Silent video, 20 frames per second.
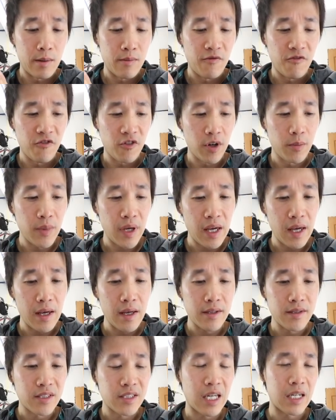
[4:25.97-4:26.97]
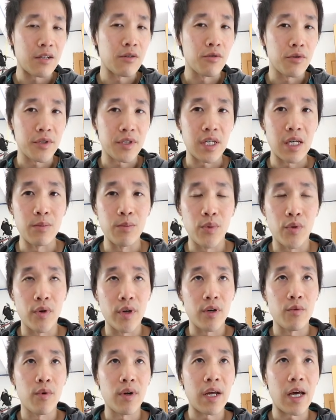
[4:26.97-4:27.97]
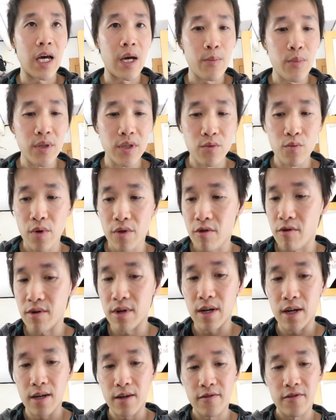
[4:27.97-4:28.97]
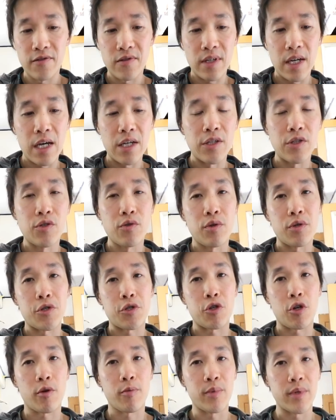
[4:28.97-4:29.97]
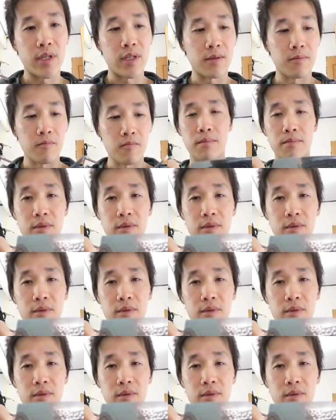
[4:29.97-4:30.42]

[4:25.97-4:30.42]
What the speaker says: From a technical standpoint, what happens with your knives as you are sharpening?